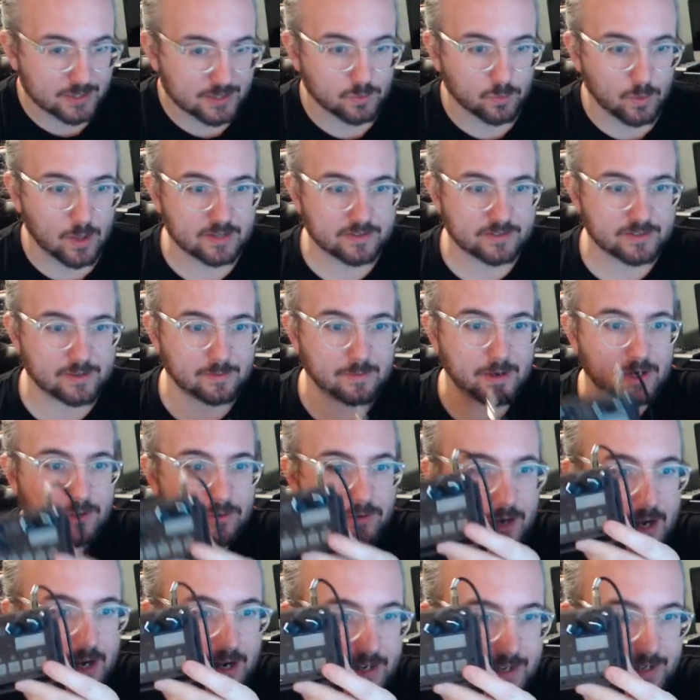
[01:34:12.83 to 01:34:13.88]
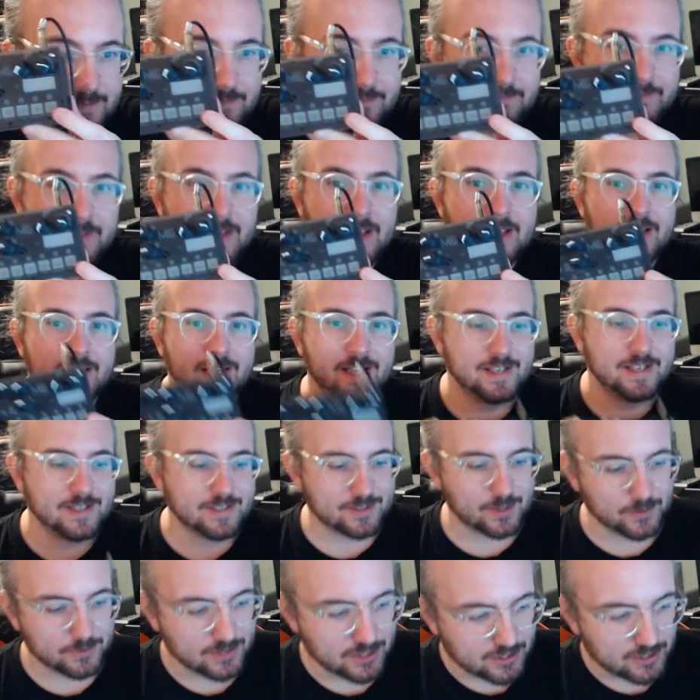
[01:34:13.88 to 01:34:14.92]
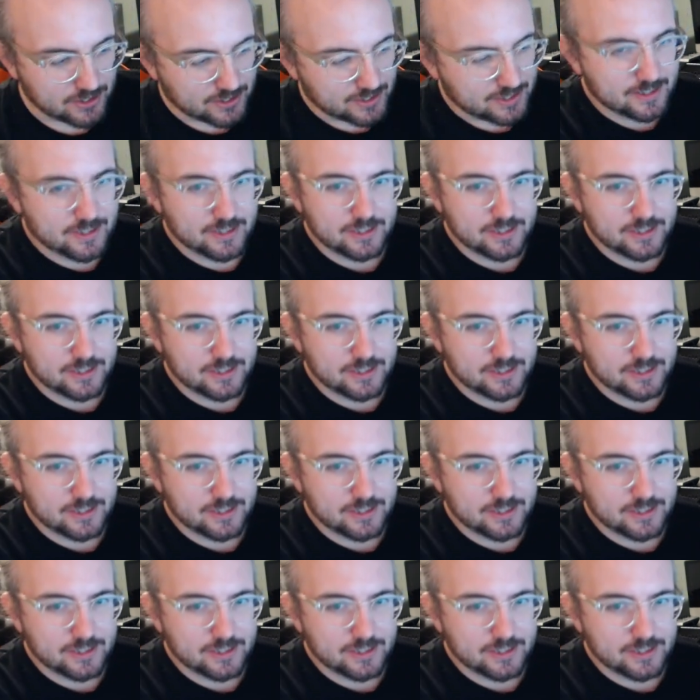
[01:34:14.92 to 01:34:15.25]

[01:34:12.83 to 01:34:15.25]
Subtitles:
as well as the Micro Granny. So the